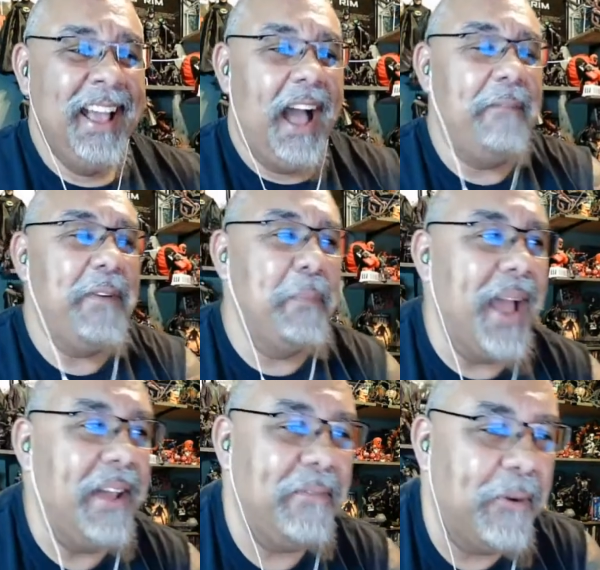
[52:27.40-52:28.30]
I felt
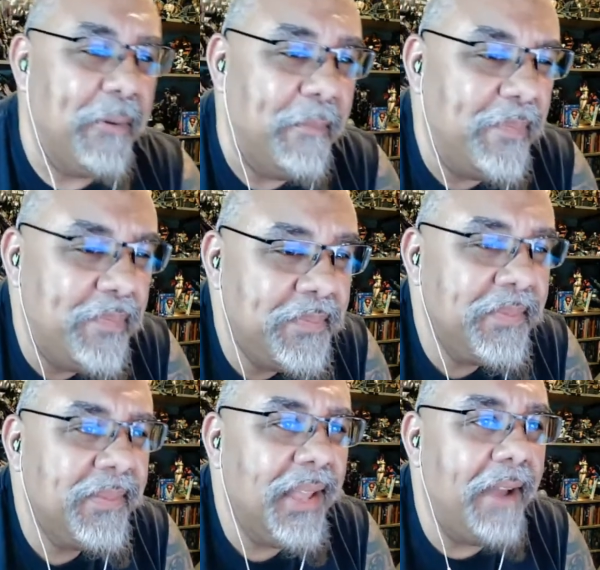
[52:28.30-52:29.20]
bad for him.
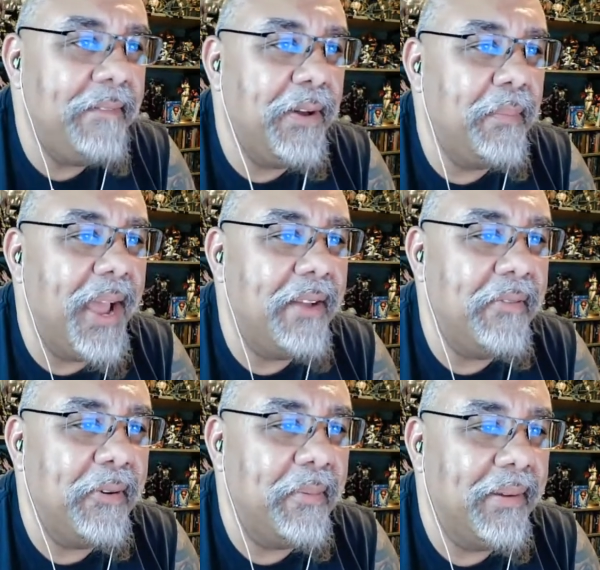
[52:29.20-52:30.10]
I felt bad
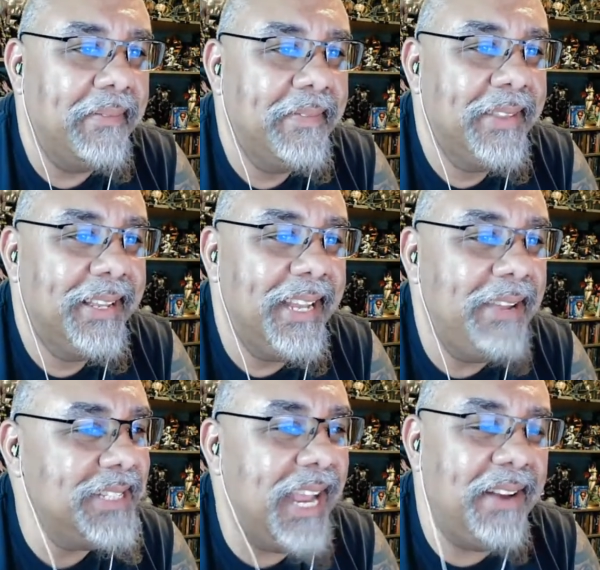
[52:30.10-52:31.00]
for him.
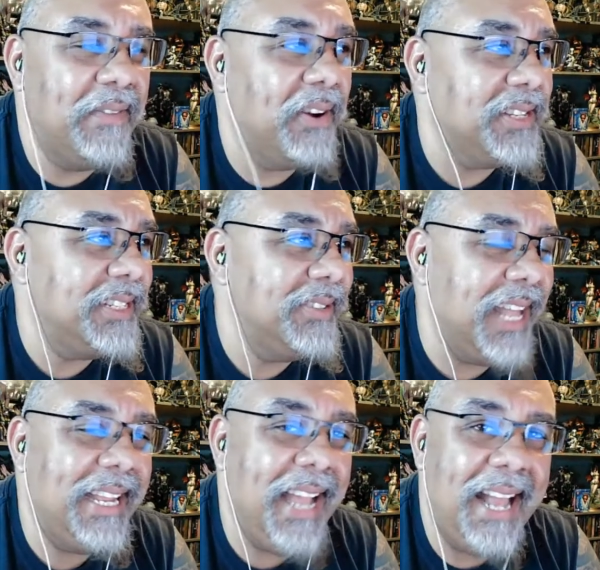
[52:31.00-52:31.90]
He was hating versus. He's
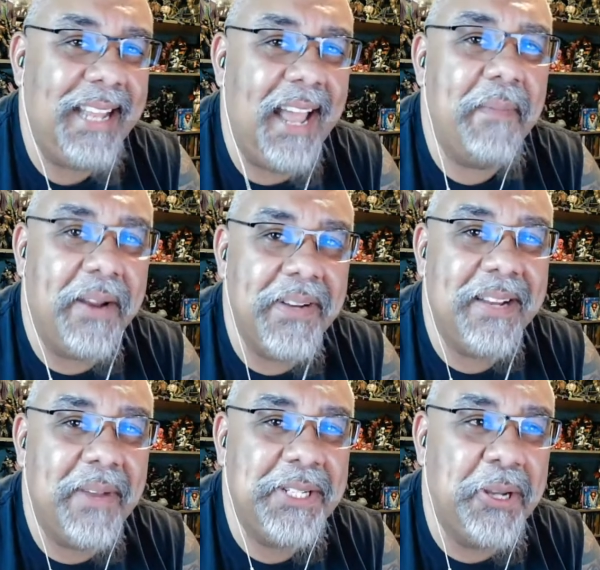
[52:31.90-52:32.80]
like, God damn it. Every
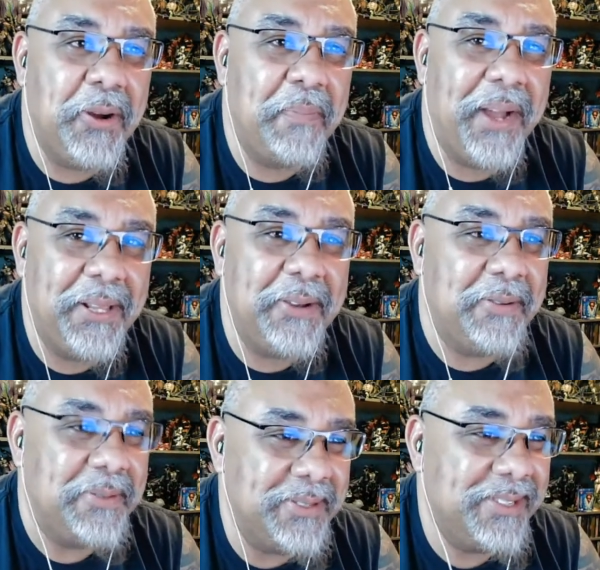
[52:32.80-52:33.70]
time I show up, I
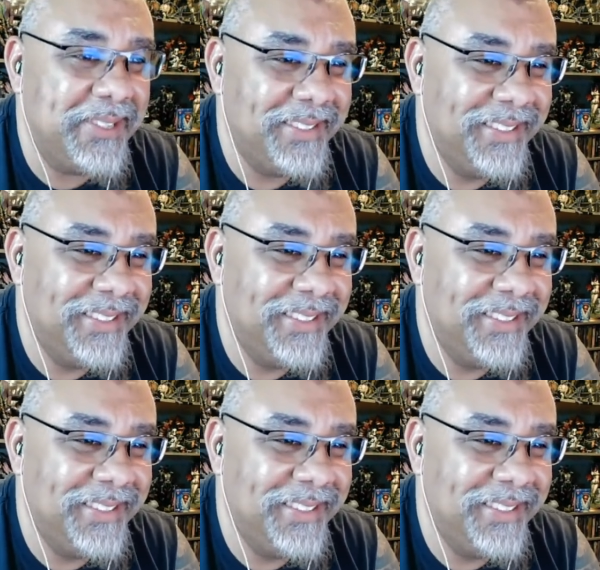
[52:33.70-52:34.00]
lose.